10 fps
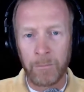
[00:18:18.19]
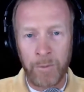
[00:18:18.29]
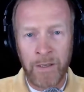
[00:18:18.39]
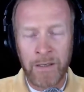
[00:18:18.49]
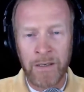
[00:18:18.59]

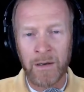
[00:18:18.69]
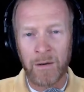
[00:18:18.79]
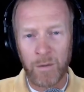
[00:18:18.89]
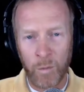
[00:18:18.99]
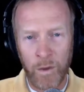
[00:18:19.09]
be
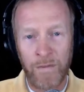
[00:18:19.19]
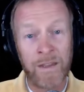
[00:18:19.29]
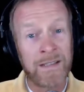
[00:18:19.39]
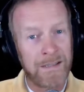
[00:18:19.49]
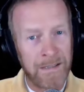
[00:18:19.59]
when
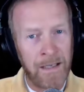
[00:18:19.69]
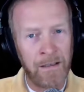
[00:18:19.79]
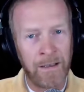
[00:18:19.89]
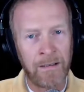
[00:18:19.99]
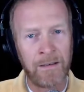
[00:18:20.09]
the
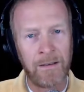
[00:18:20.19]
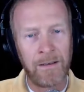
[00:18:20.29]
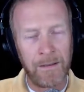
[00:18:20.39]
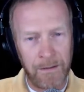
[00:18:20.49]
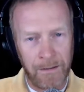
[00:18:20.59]
sealing
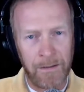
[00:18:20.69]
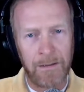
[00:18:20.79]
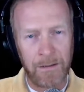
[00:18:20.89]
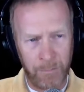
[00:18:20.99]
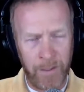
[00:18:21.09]

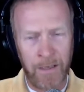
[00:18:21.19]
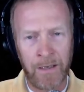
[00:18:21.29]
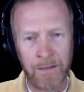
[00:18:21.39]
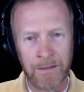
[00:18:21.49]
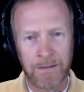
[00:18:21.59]

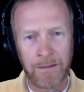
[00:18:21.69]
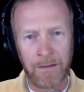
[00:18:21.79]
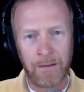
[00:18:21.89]
begins?